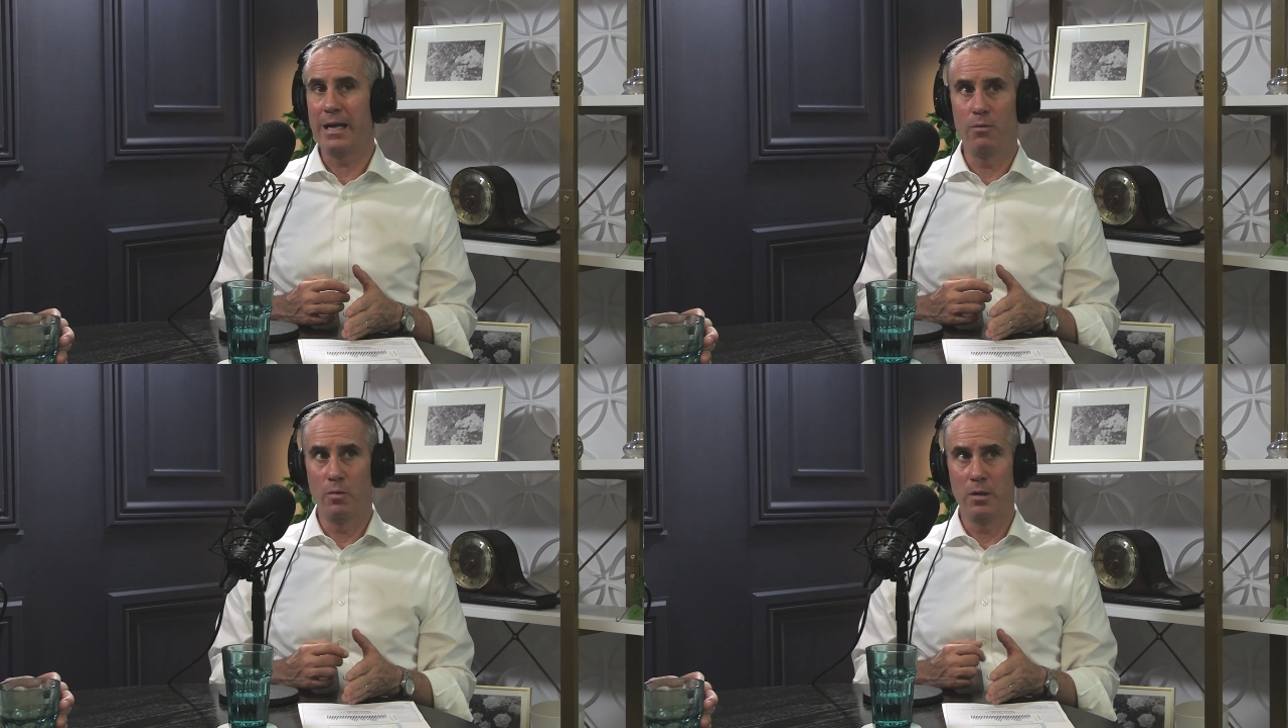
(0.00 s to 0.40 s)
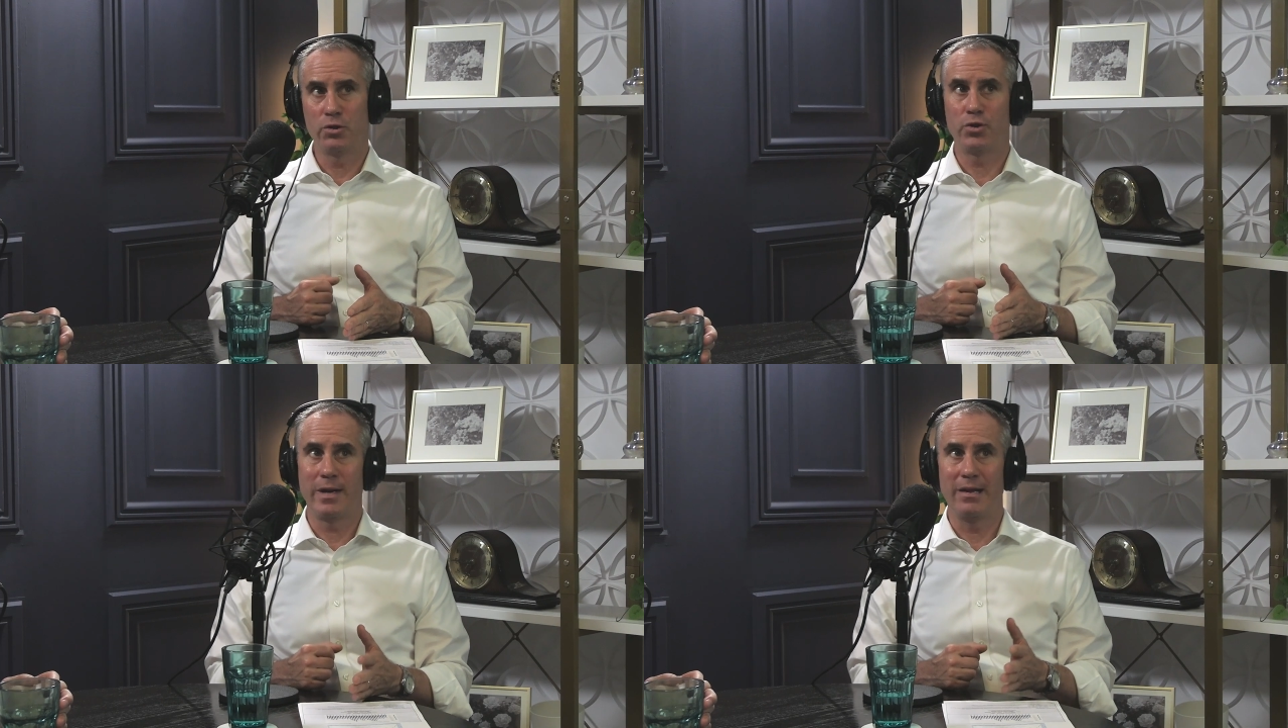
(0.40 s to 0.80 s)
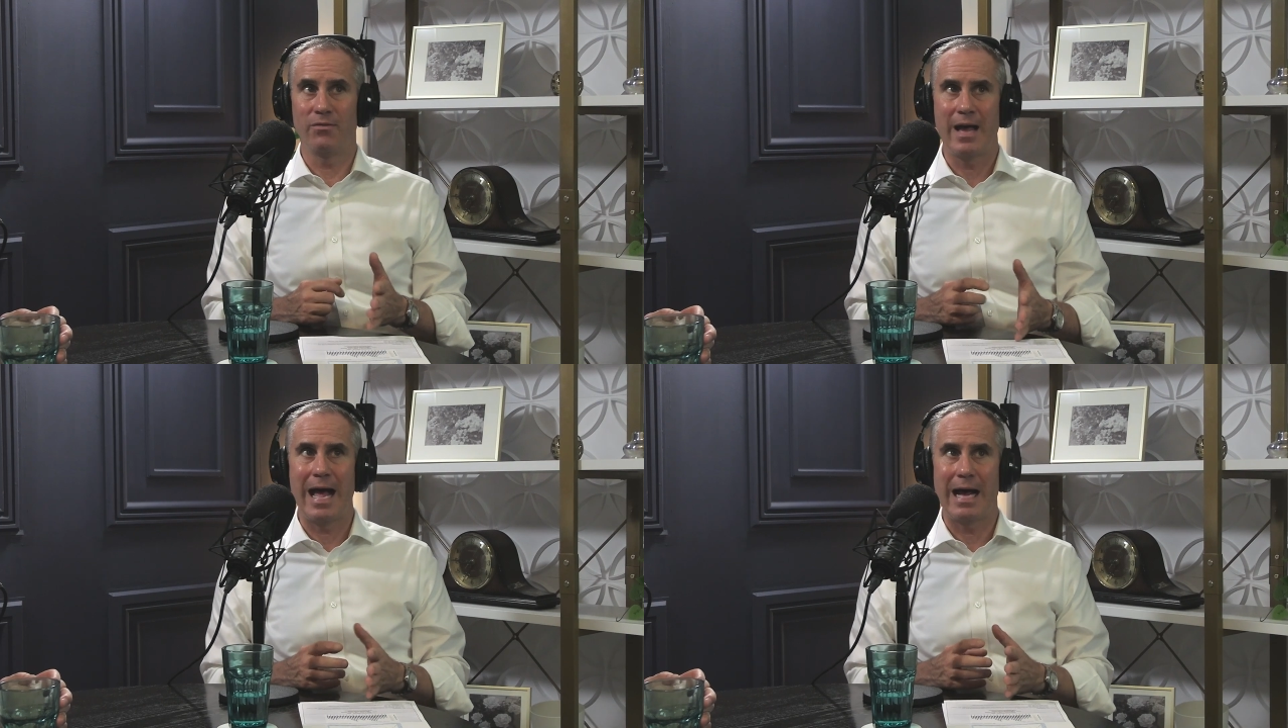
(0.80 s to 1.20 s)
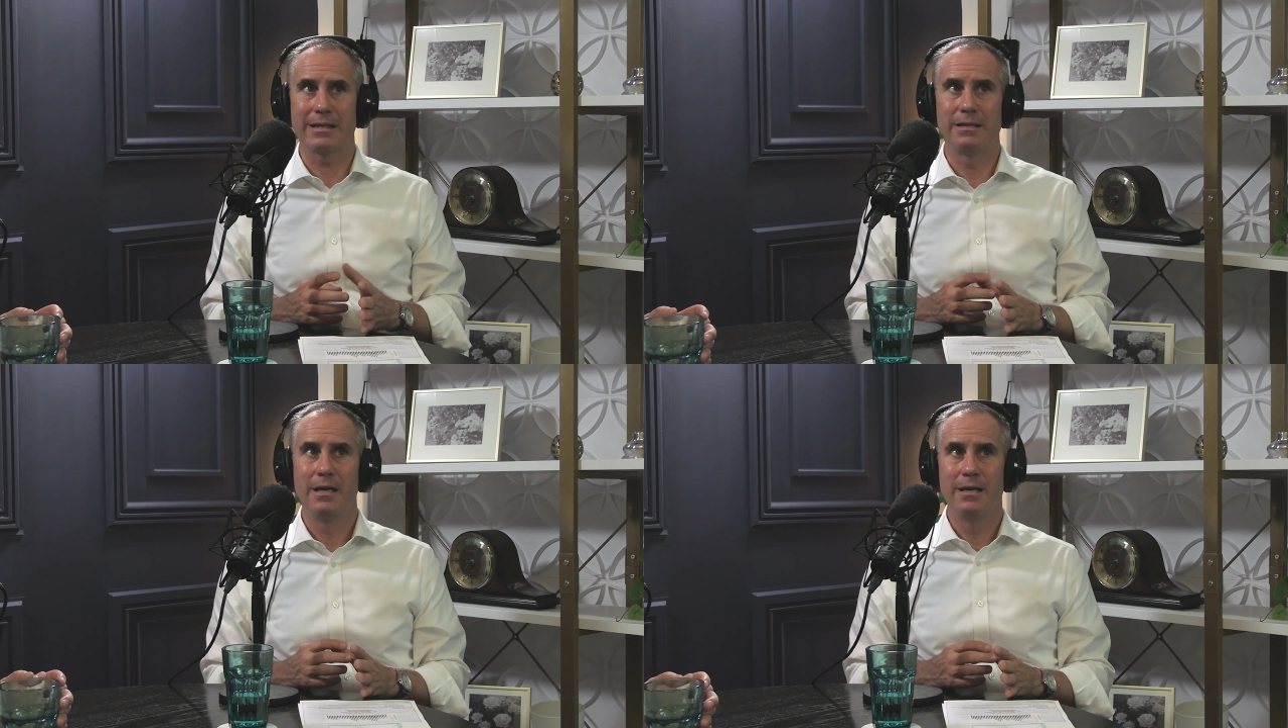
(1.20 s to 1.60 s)
it will
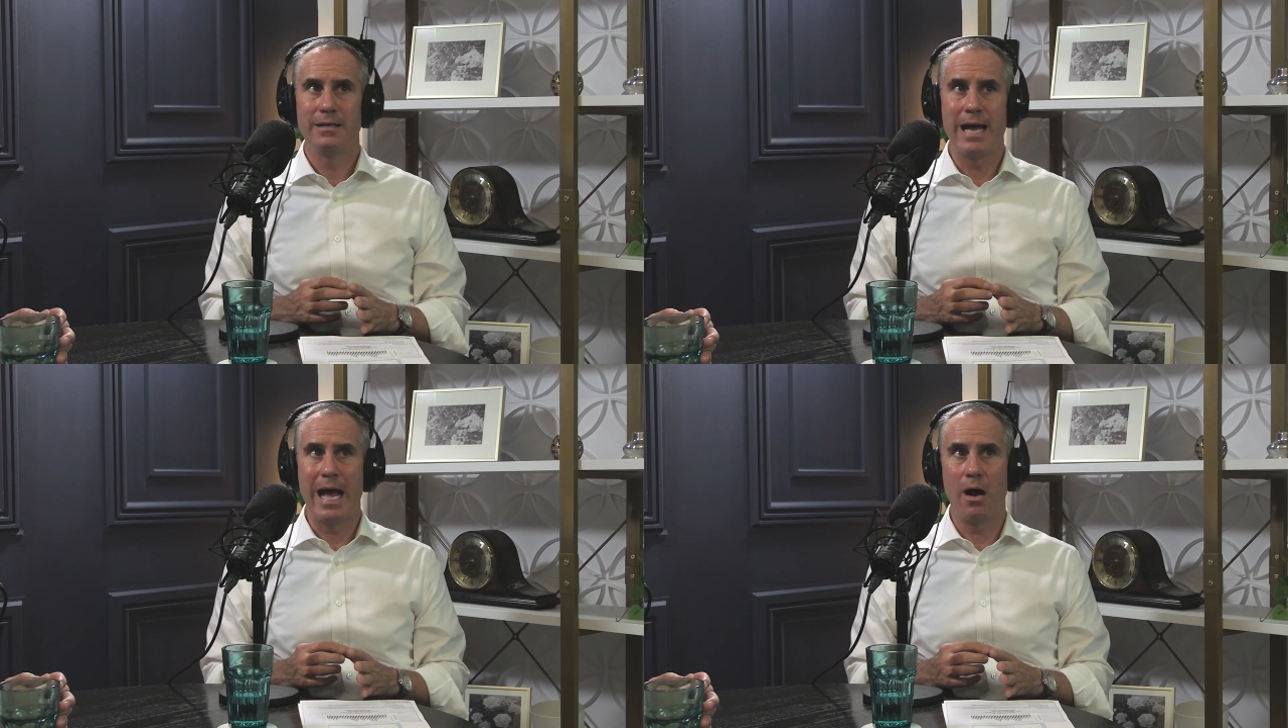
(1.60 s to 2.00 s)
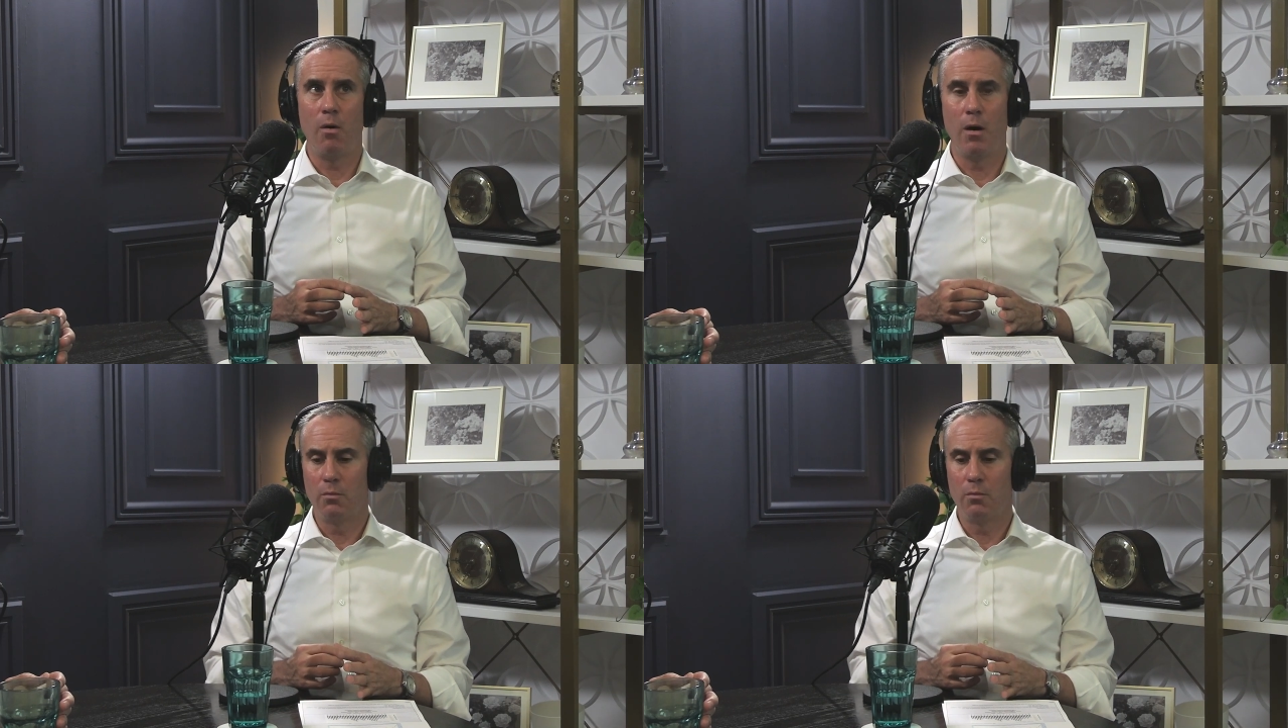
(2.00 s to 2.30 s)
transact. Now,